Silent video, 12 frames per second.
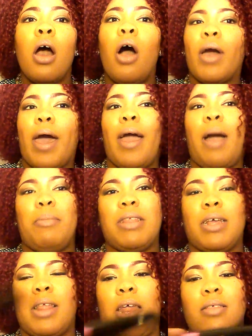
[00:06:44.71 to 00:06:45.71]
Okay, I'm gonna
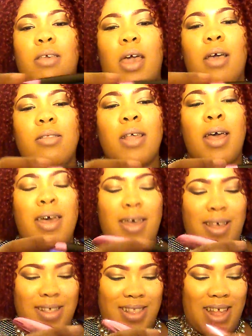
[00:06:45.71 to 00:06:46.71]
take that as a yes.
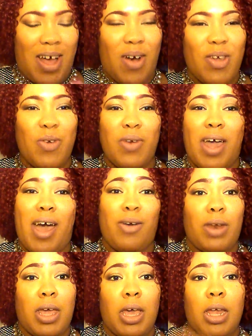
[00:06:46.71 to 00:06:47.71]
So you now
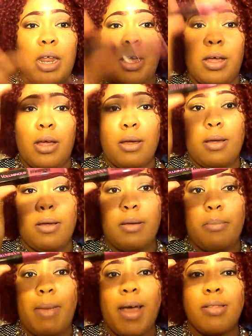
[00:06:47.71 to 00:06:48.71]
need
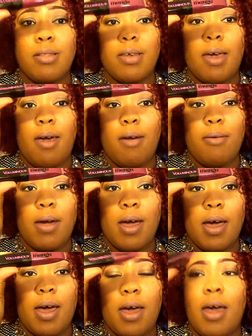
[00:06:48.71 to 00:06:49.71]

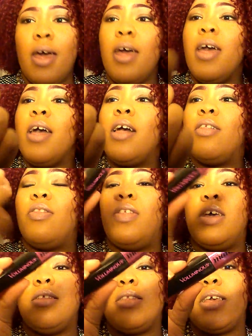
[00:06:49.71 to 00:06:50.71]
mascara.
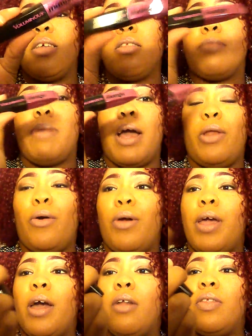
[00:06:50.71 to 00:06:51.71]
This is by
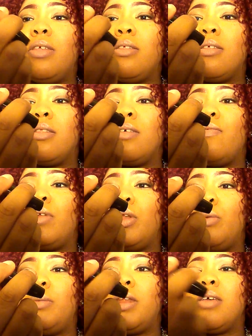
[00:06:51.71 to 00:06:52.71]
L'Oreal. This is the
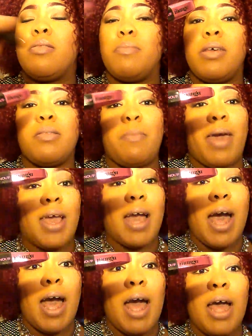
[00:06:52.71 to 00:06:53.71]
Voluminous Miss
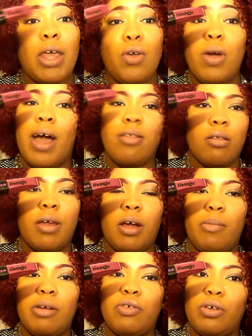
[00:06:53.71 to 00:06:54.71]
Manga. You guys know
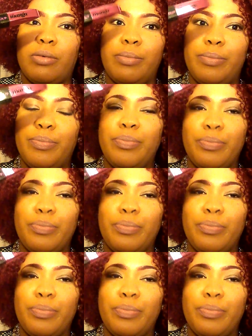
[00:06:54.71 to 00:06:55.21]
that commercial.